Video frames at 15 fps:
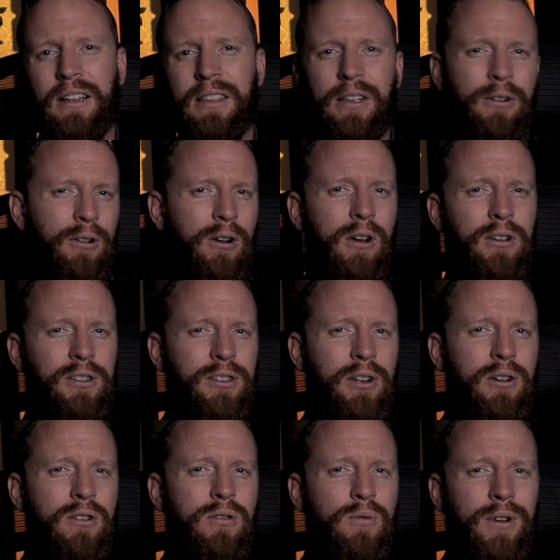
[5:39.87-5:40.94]
There are
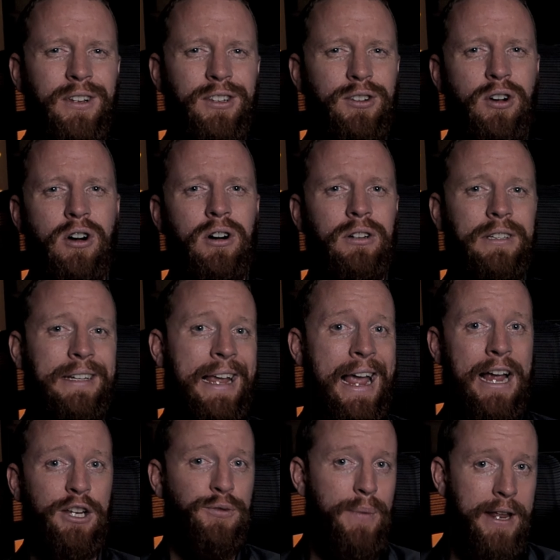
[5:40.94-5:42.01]
also what is called
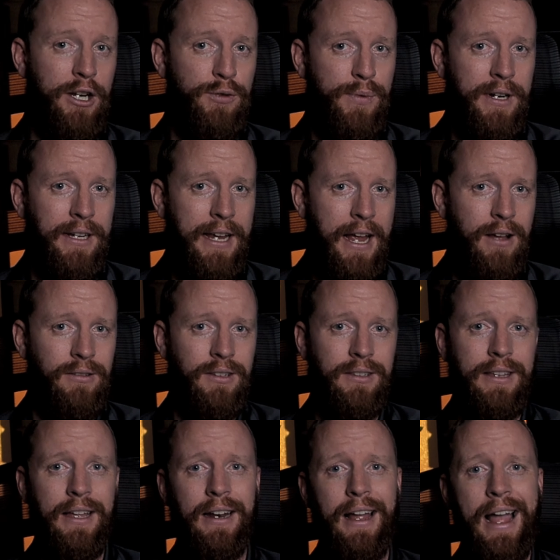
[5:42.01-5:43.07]
cash management accounts
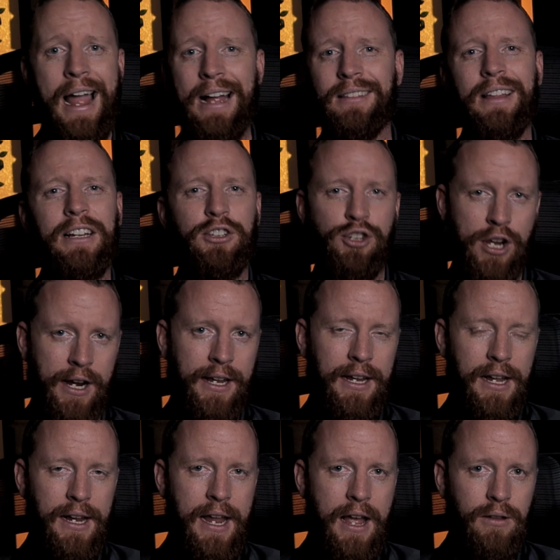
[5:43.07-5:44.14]
that act like
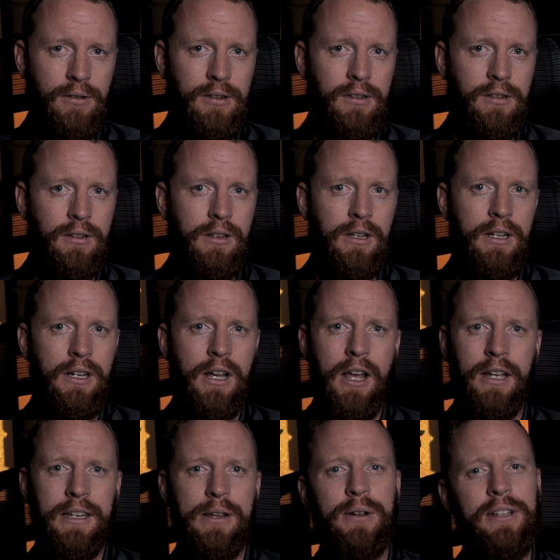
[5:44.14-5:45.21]
checking accounts.
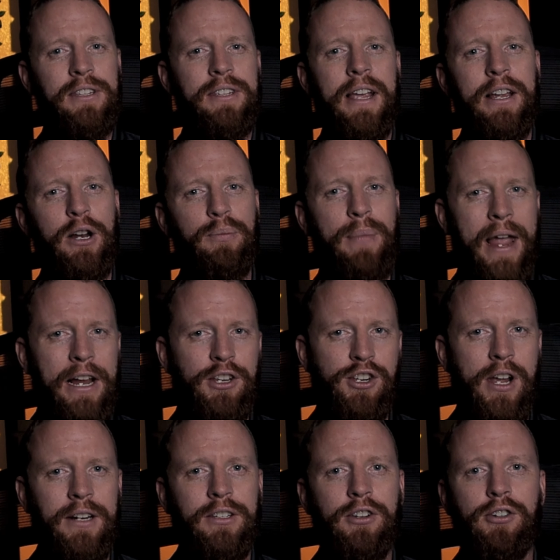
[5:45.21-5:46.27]
You can set your
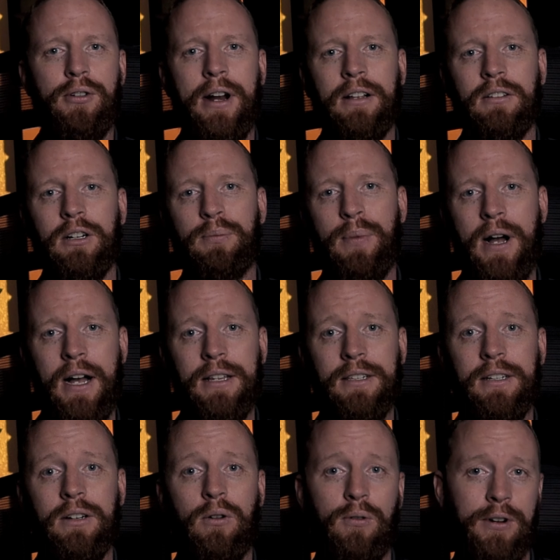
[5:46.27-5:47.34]
paycheck to directly
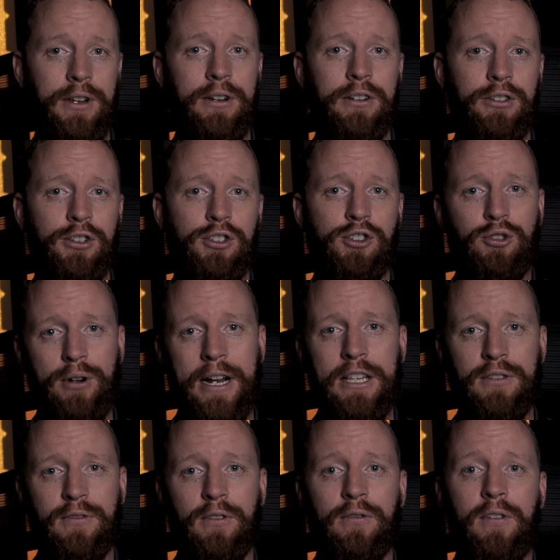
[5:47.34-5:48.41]
deposit, or you can just
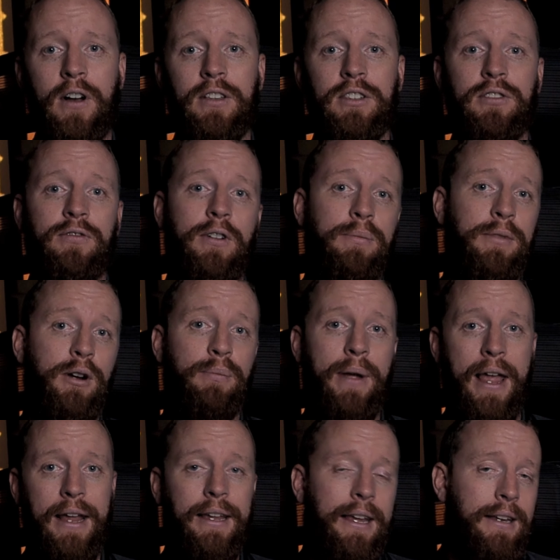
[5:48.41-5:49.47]
transfer funds from your
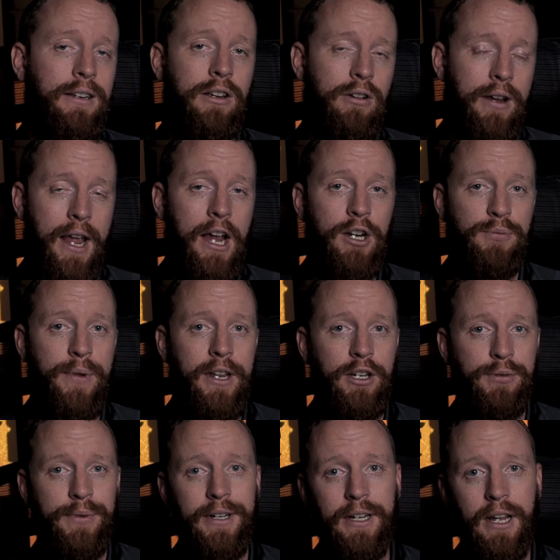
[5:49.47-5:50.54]
bank into your cash
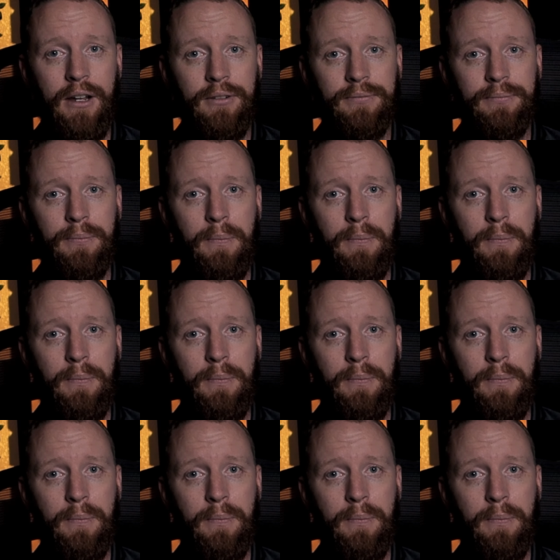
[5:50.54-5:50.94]
management account.